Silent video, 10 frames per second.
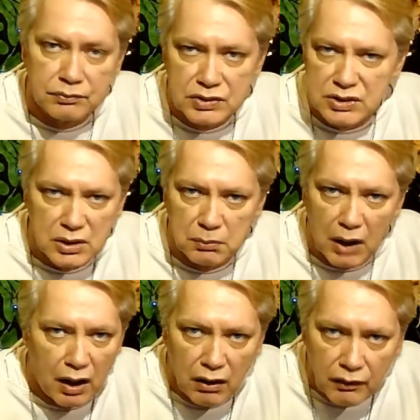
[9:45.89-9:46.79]
some
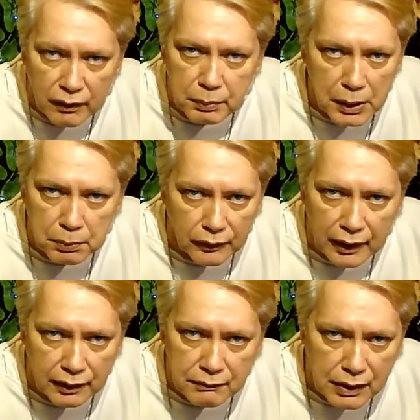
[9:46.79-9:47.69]
other people
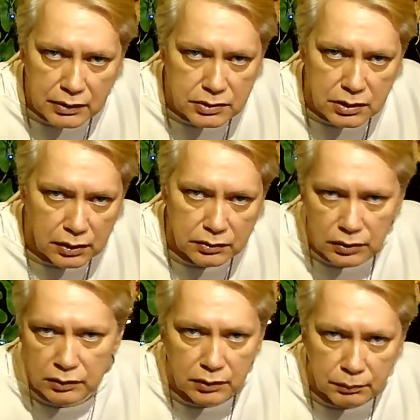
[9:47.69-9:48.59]
that invested
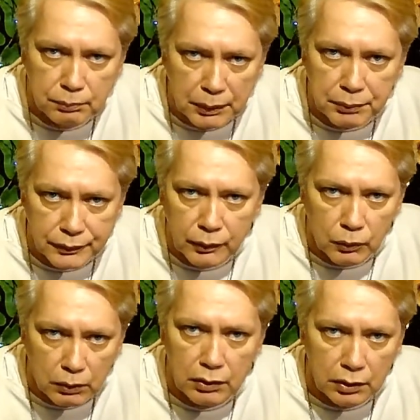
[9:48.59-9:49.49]
took the people to
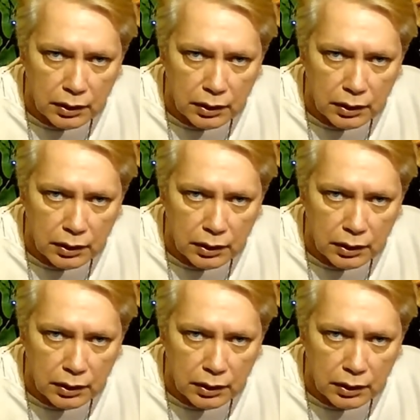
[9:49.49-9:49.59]
court,